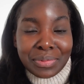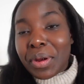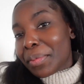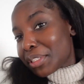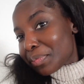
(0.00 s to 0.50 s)
this
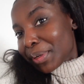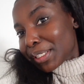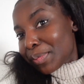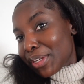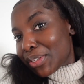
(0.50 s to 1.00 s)
pretty much
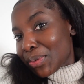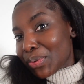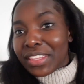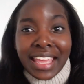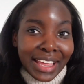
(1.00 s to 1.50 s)
brings me
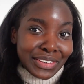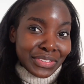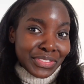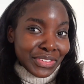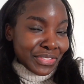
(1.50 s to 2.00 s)
to the end
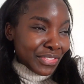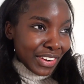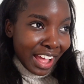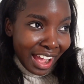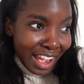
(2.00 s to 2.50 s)
of the
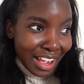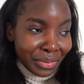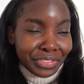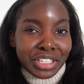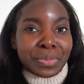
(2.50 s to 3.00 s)

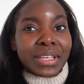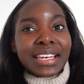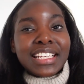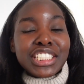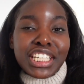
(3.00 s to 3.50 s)
vlog. We've just
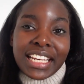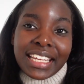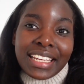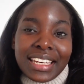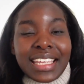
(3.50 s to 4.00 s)
been
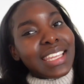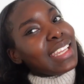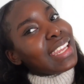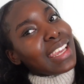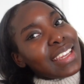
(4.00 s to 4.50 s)
chilling,
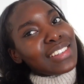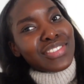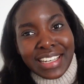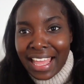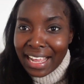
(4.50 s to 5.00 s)
eating,
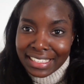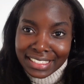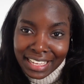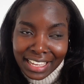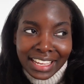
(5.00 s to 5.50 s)

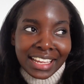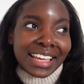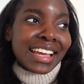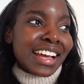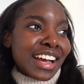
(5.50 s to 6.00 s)
relaxing.
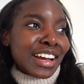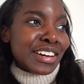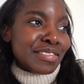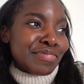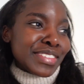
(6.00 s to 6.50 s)

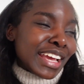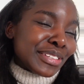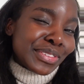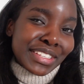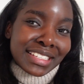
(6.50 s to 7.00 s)
Um, yeah,
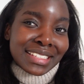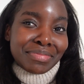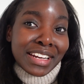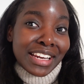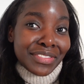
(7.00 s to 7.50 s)
it's just it's
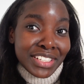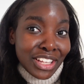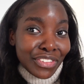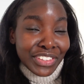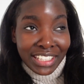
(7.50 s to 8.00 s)
been a lovely
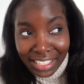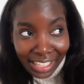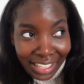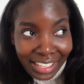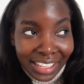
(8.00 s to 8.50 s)
start of the
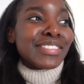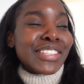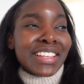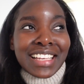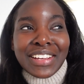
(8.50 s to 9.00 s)
year. I'm
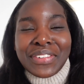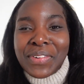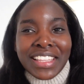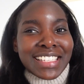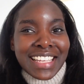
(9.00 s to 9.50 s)
so excited for
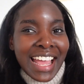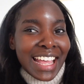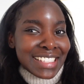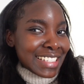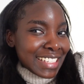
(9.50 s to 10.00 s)
what this year
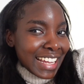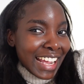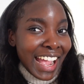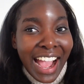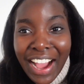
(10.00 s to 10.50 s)
has to
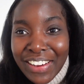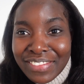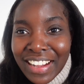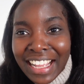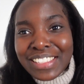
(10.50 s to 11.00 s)

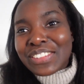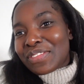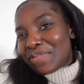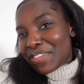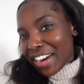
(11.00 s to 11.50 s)
come, has to
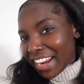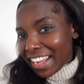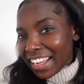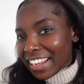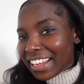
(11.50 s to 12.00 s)

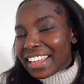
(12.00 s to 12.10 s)
bring.